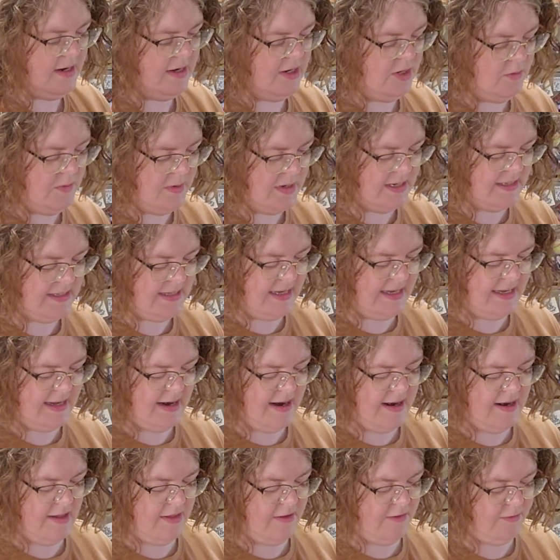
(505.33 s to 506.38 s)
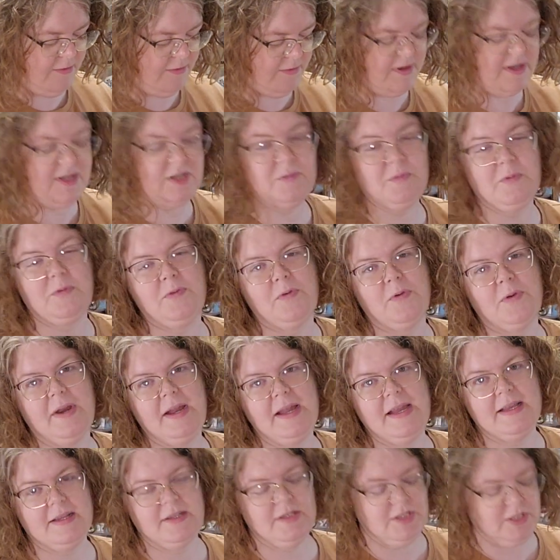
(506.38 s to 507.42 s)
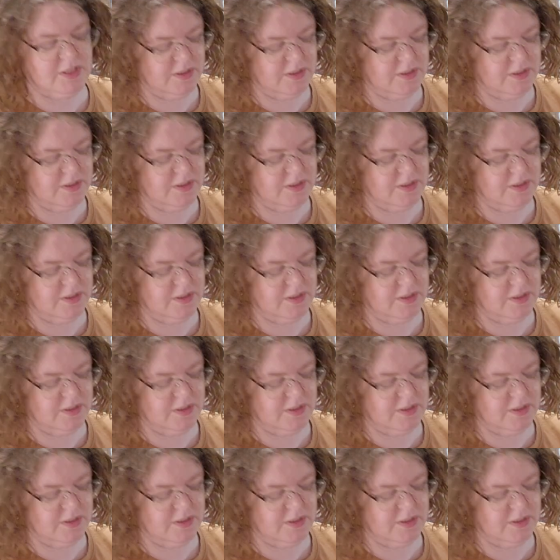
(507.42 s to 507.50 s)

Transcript: And you want to take it out of the fridge beforehand